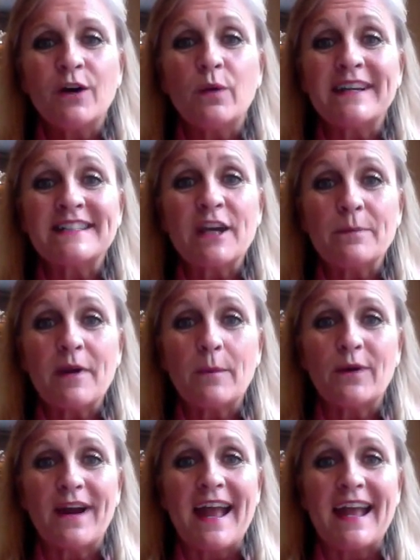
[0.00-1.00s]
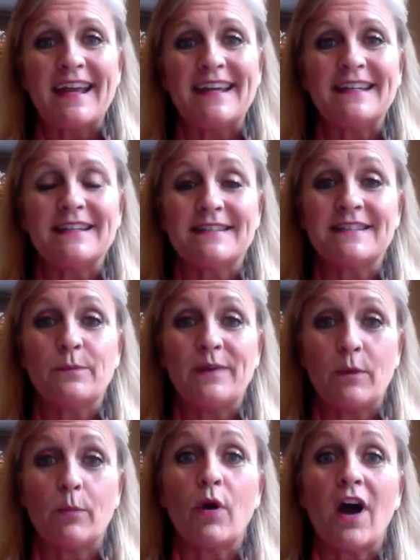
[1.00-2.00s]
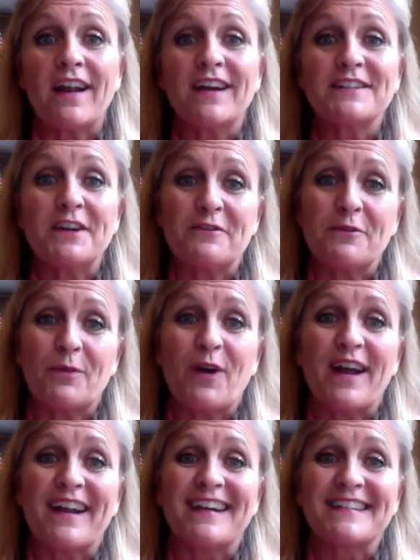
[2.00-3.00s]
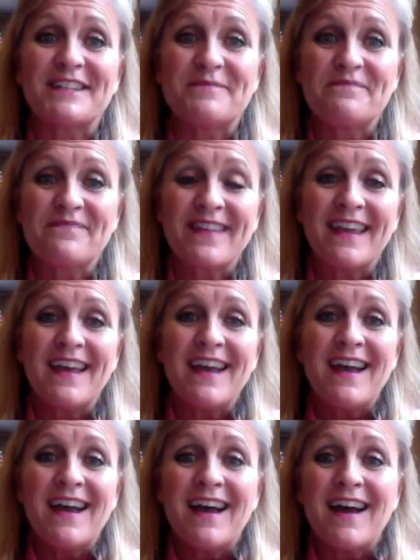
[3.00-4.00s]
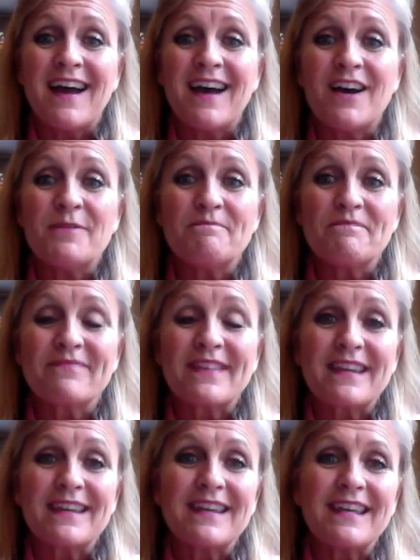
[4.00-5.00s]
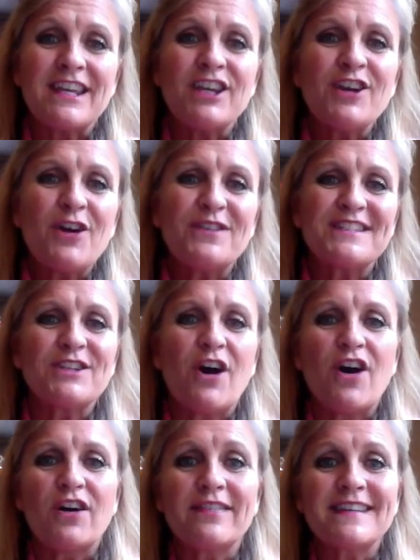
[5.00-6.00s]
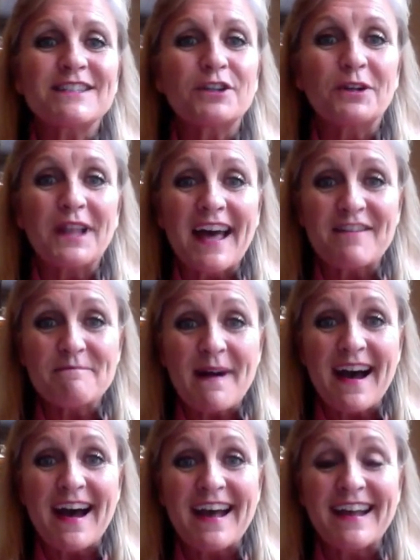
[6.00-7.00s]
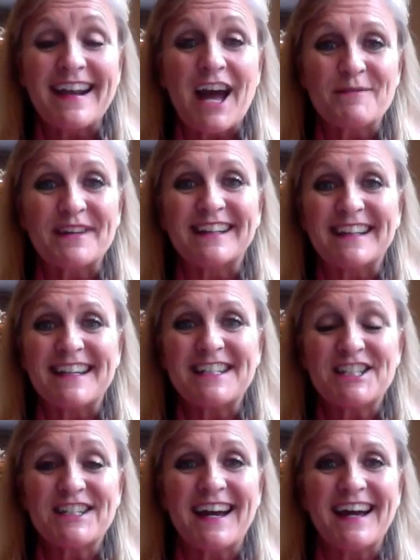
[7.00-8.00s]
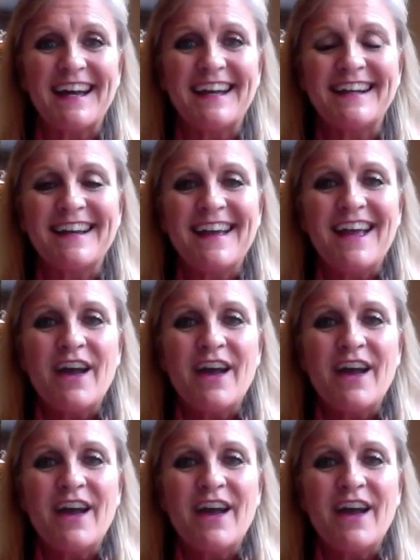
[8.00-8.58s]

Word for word: Quick tip number eight is to be a product of the product. Um, you know the song, This Little Light of Mine, I'm Gonna Let It Shine?